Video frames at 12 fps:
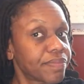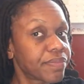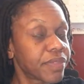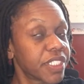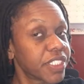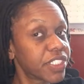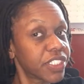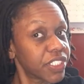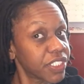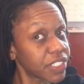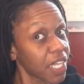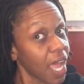which
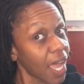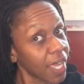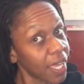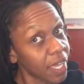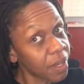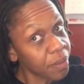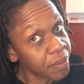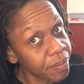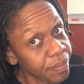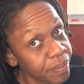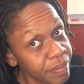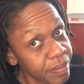I
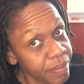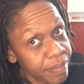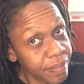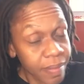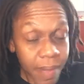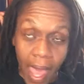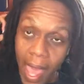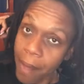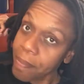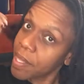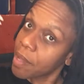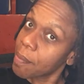am
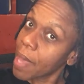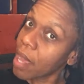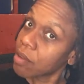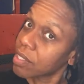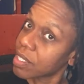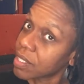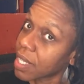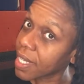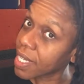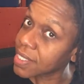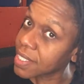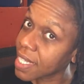happy about. And like
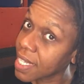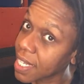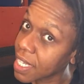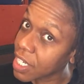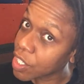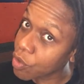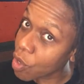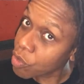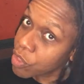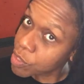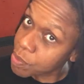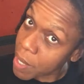I said, any
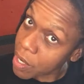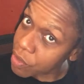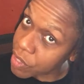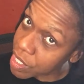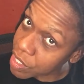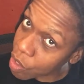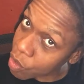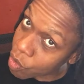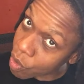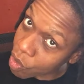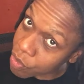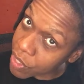growth is better than no
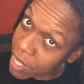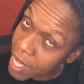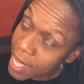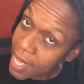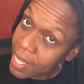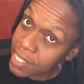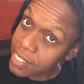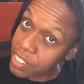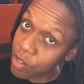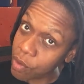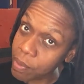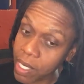growth. And
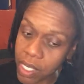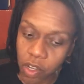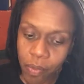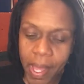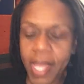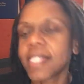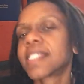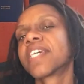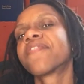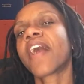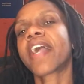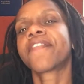so I'm going to go back and see
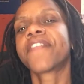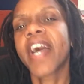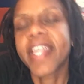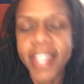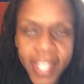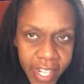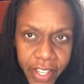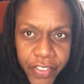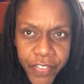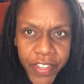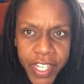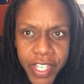if I can find that other
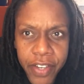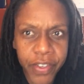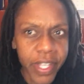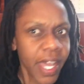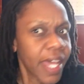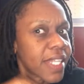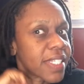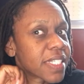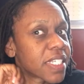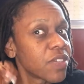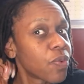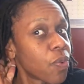video to kind of
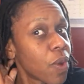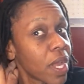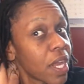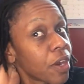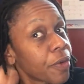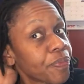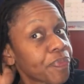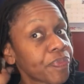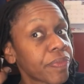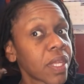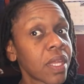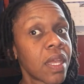see where,
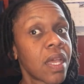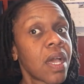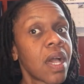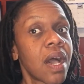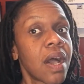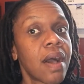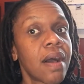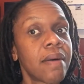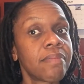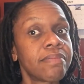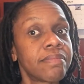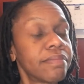
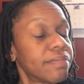how